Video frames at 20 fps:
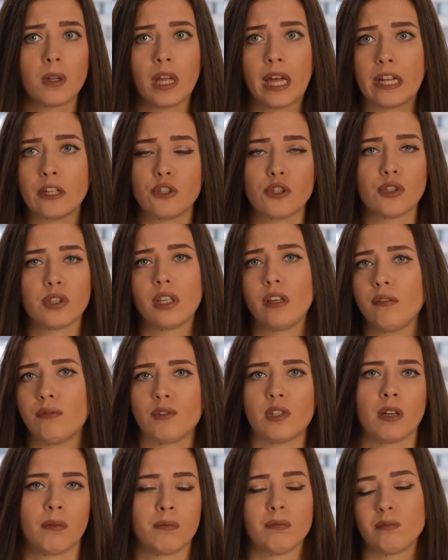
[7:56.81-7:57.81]
and just give
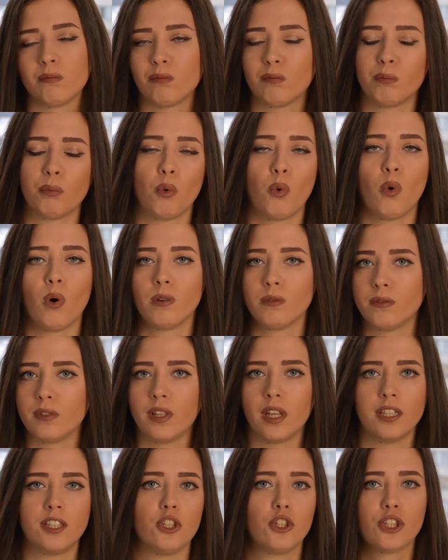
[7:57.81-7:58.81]
some more
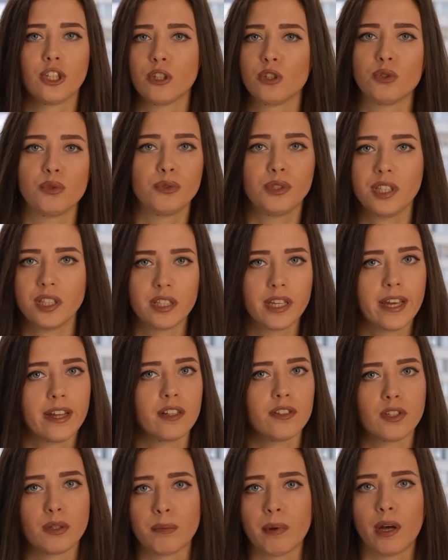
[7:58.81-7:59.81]
additional 2
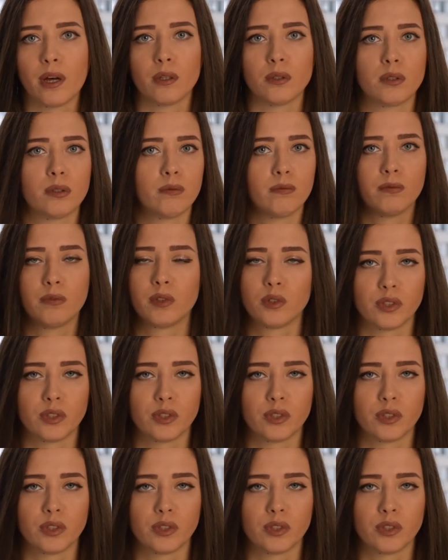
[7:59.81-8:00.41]
details about the